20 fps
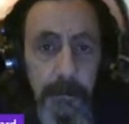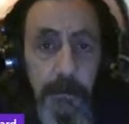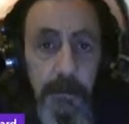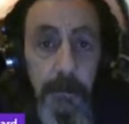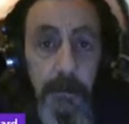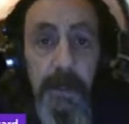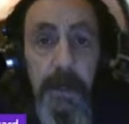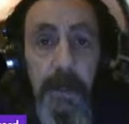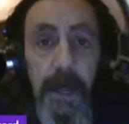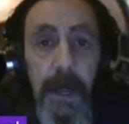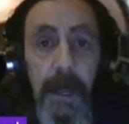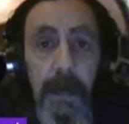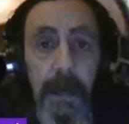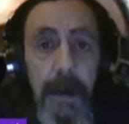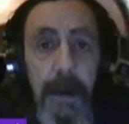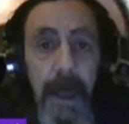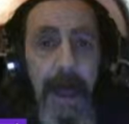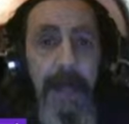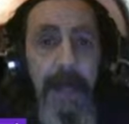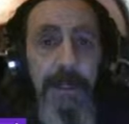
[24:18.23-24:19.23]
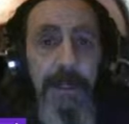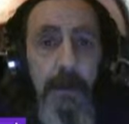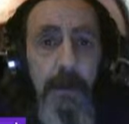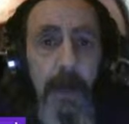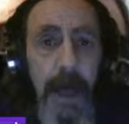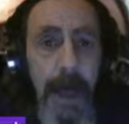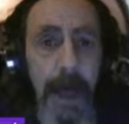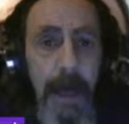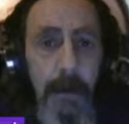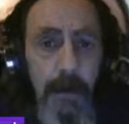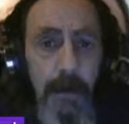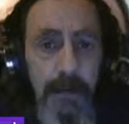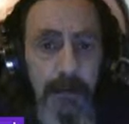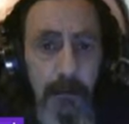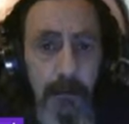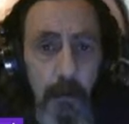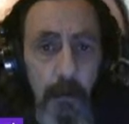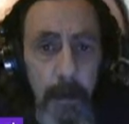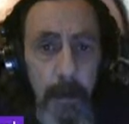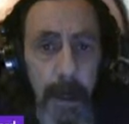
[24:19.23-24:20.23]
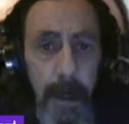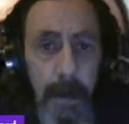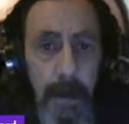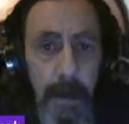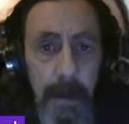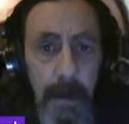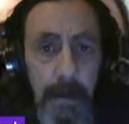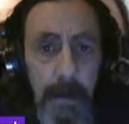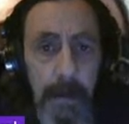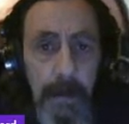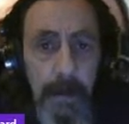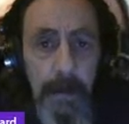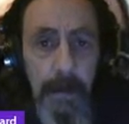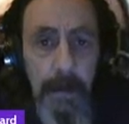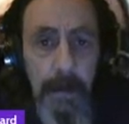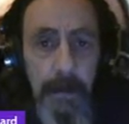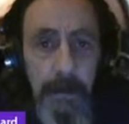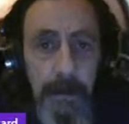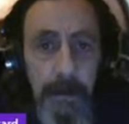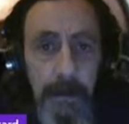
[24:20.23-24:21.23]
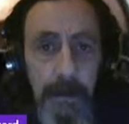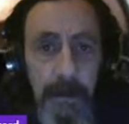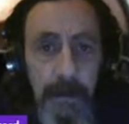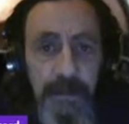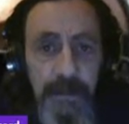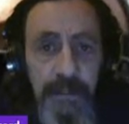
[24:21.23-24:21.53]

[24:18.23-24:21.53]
3-line national address format. A